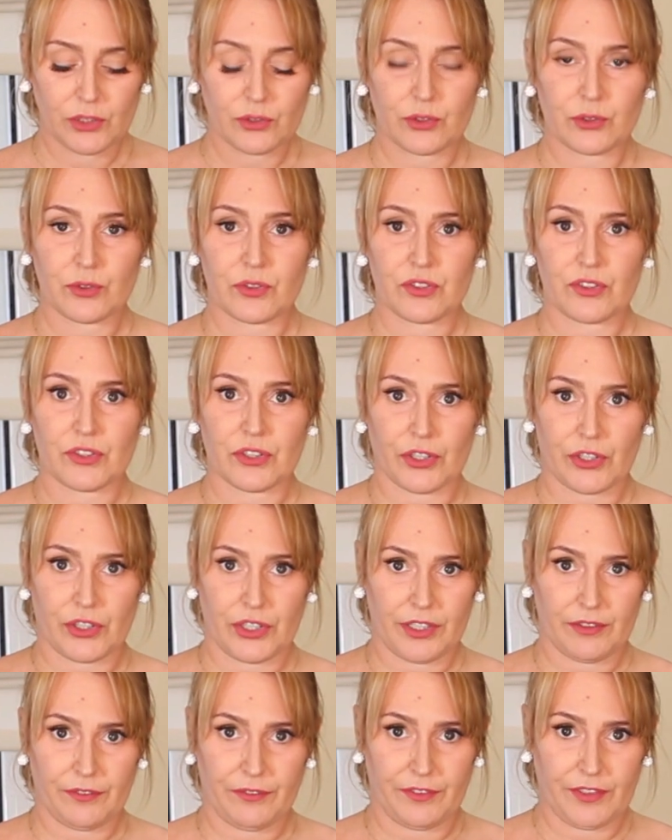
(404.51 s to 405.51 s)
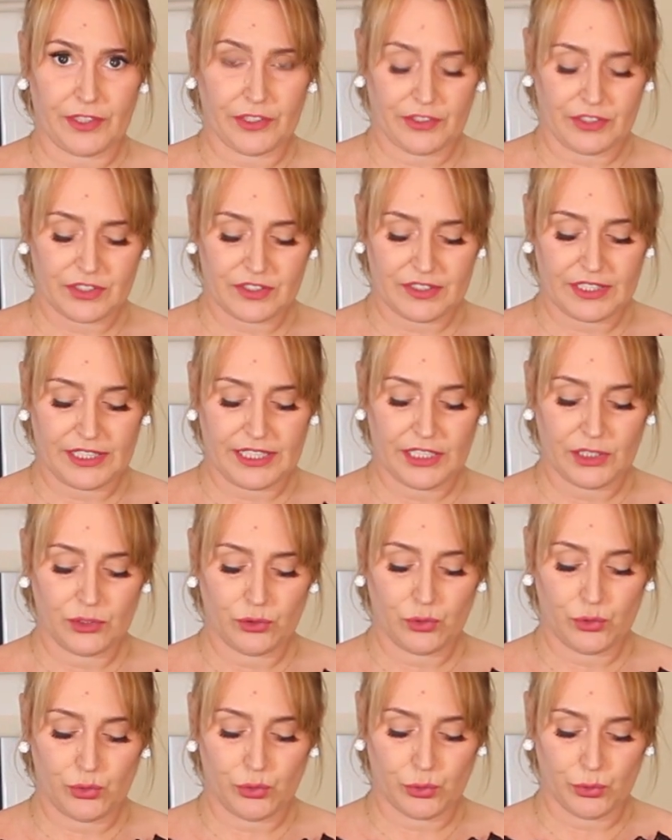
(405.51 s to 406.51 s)
to stir it
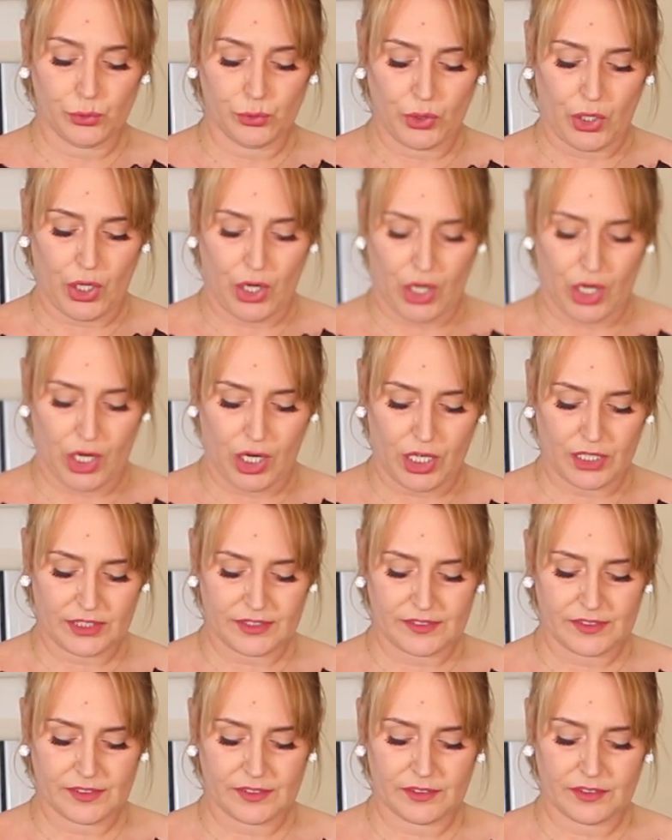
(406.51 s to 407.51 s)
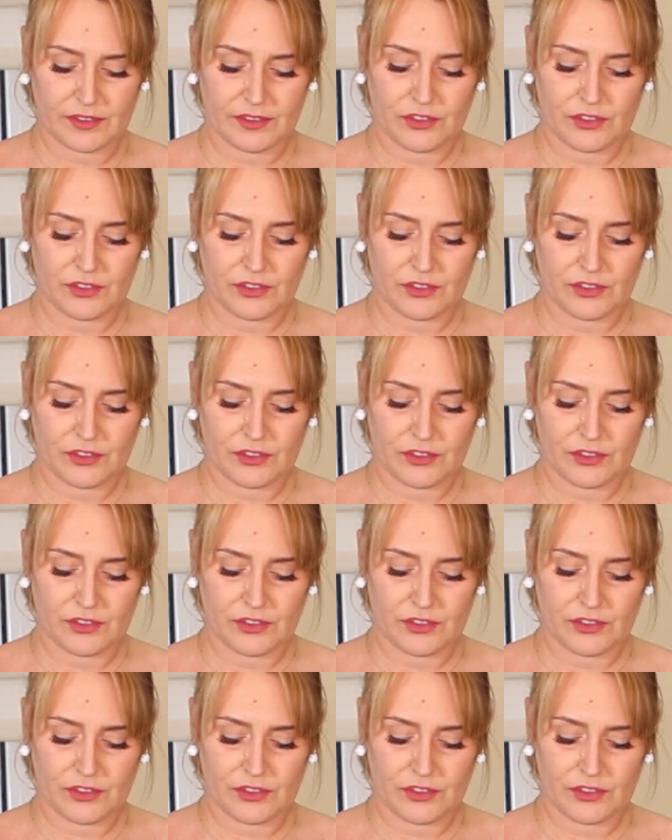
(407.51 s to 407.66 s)
vigorously. Do not.